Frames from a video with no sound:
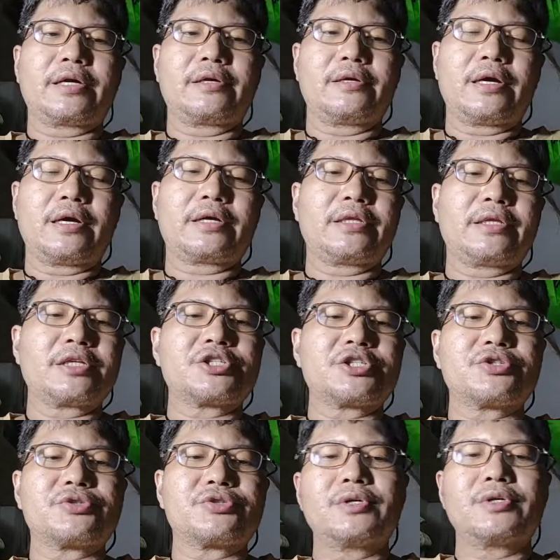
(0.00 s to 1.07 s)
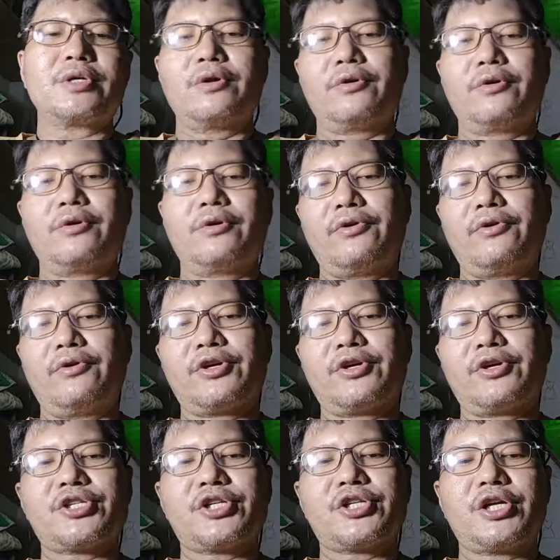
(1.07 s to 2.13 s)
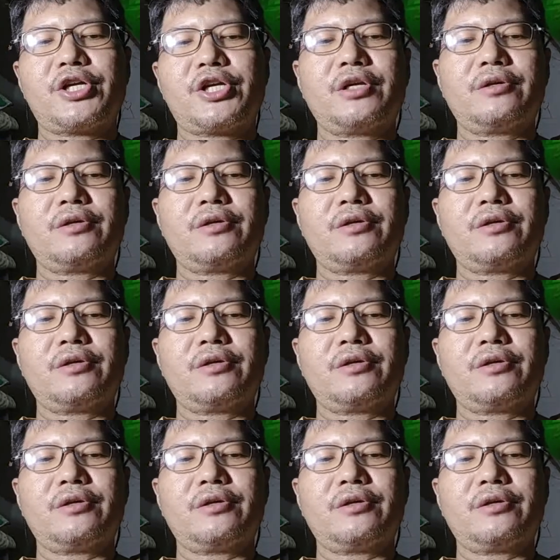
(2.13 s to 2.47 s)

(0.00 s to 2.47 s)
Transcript: architecture, researching,